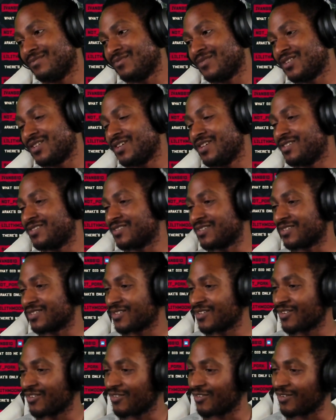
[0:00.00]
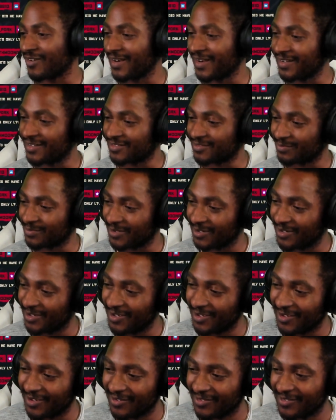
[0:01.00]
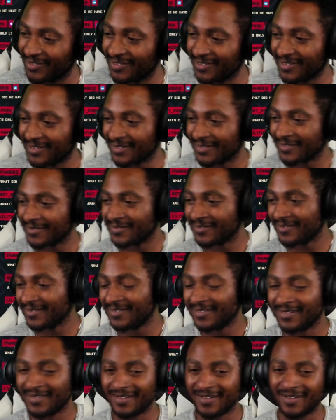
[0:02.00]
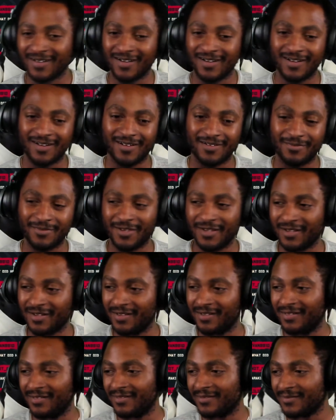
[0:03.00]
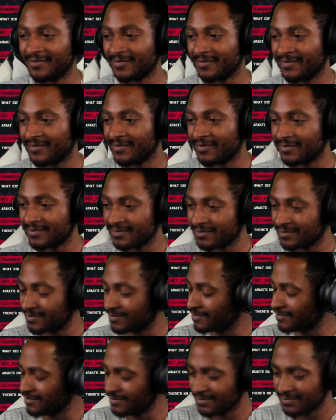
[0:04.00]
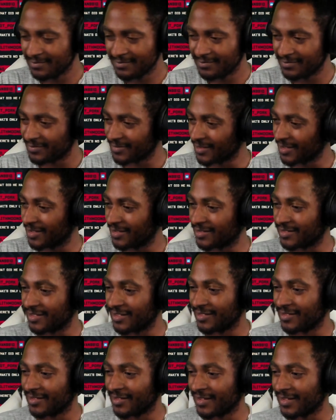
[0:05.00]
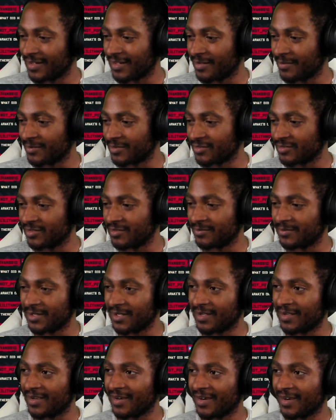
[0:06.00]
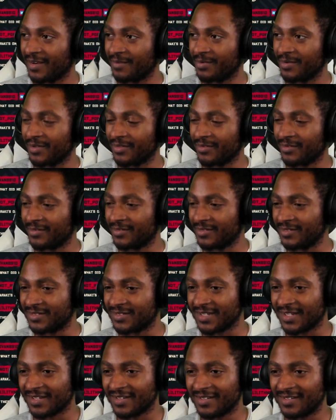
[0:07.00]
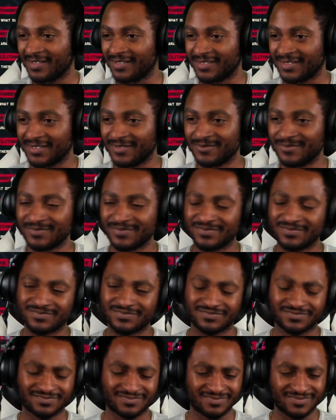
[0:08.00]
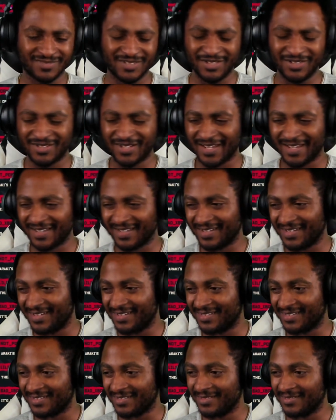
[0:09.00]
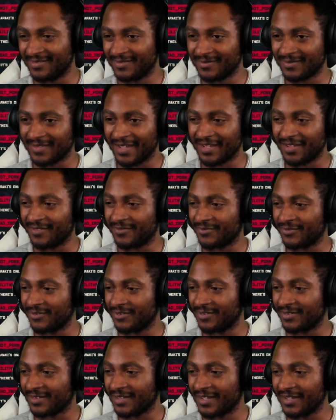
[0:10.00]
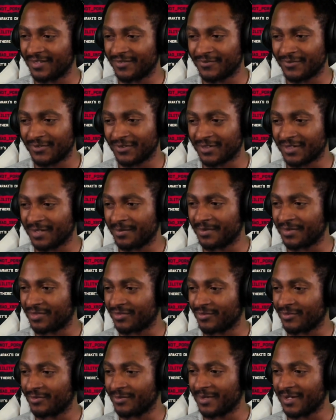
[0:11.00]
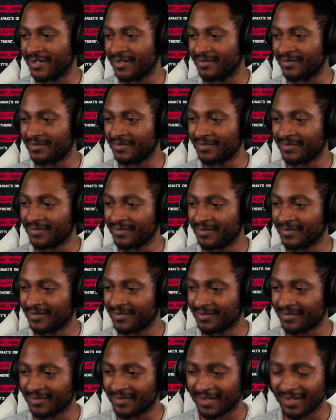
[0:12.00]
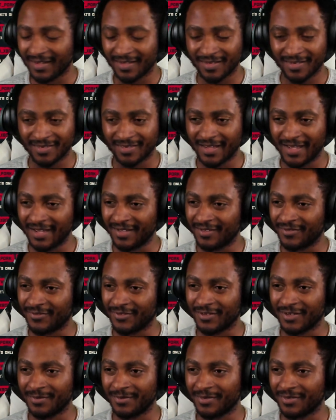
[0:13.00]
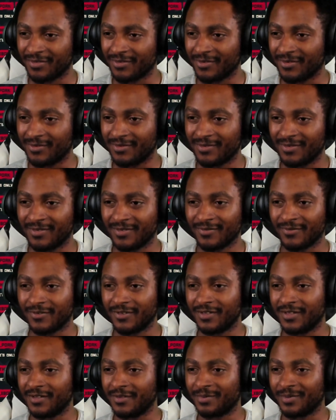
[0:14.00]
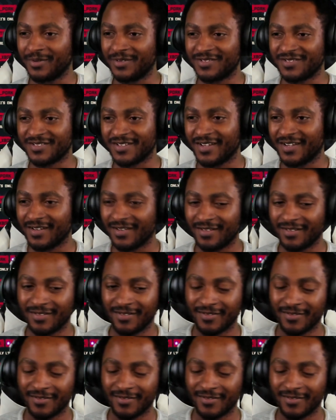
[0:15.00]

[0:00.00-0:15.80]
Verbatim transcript: Jesus Christ, bro. Oh, man. It's getting late. I'm asleep now. All right, brother. You take it easy. You take it easy. Thank you for thank you for coming through, man. Thank thank you for coming through. Really appreciate it.